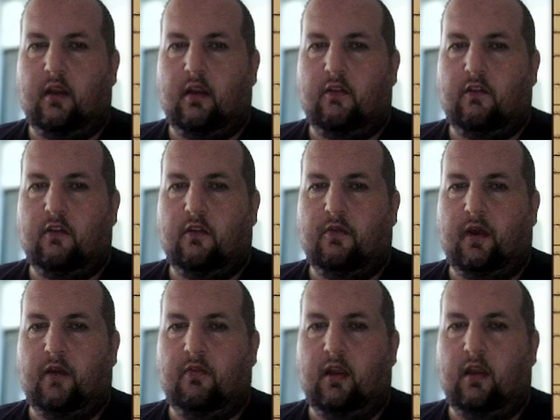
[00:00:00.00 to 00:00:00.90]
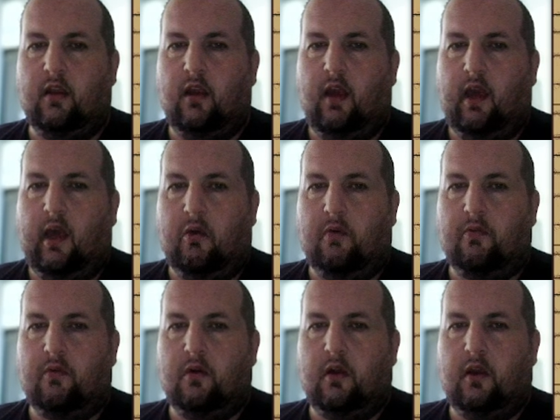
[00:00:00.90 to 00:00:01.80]
That's still 5 feet.
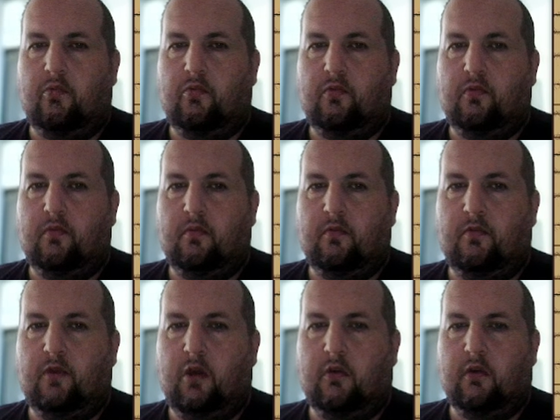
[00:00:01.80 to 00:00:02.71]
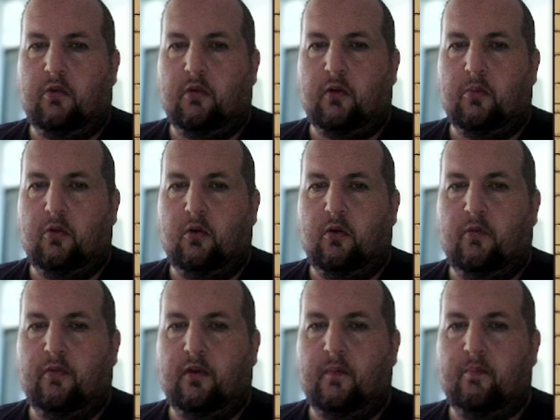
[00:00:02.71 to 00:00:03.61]
However, if Fiona were to
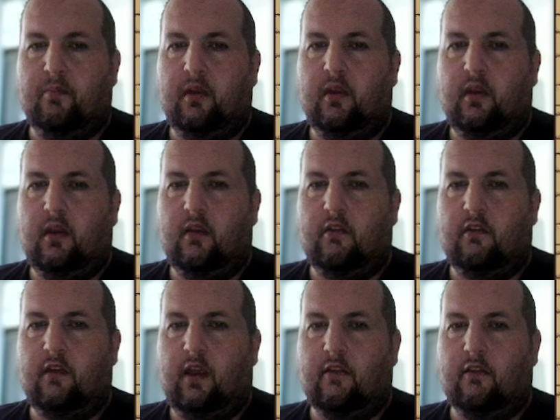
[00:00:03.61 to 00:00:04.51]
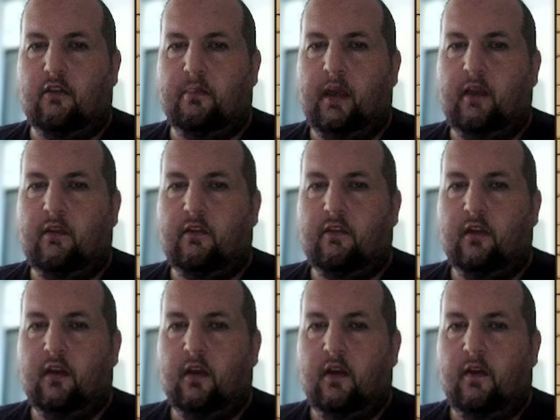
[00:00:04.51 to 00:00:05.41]
move completely into Zane's space,
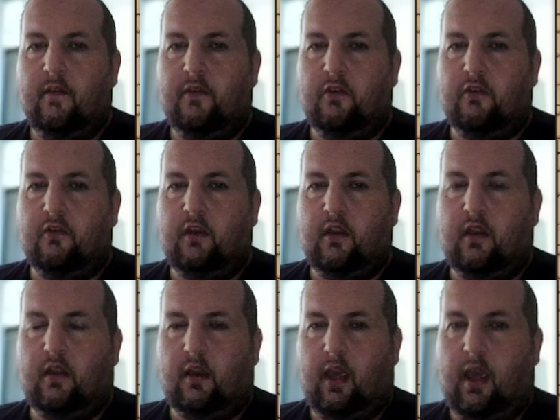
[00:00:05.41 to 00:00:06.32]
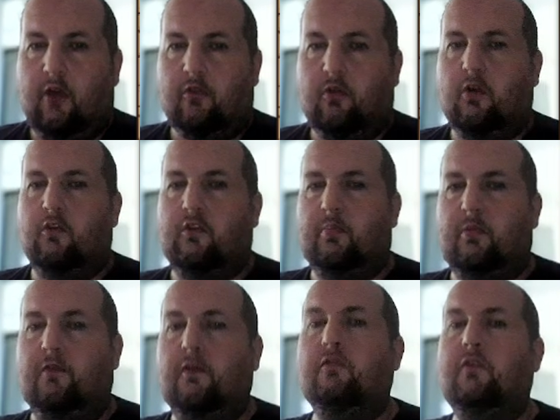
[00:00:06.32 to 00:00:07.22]
you'll see that the count goes up
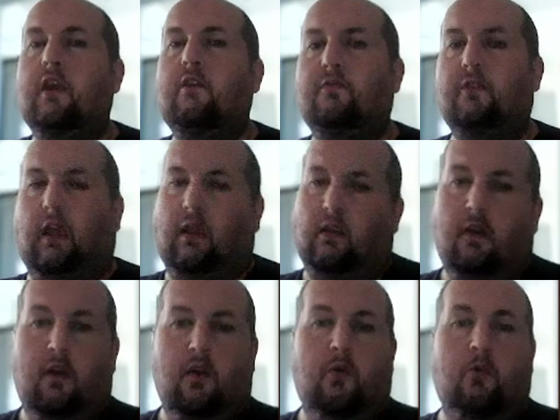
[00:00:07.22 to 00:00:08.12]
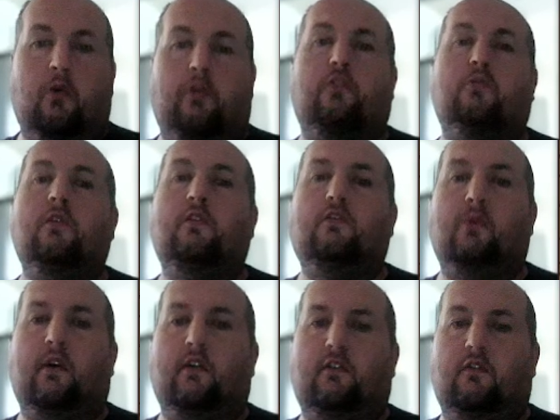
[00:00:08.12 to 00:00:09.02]
to 15 feet, or 3
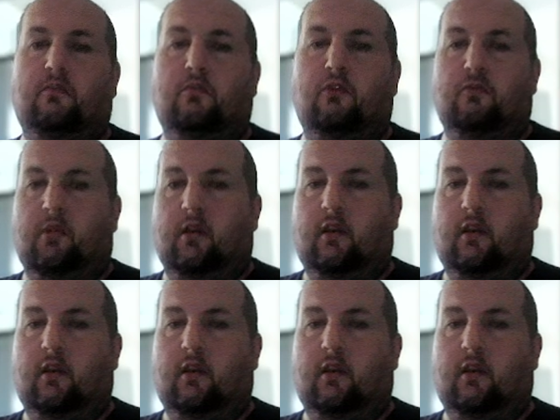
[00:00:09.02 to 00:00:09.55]
squares of movement.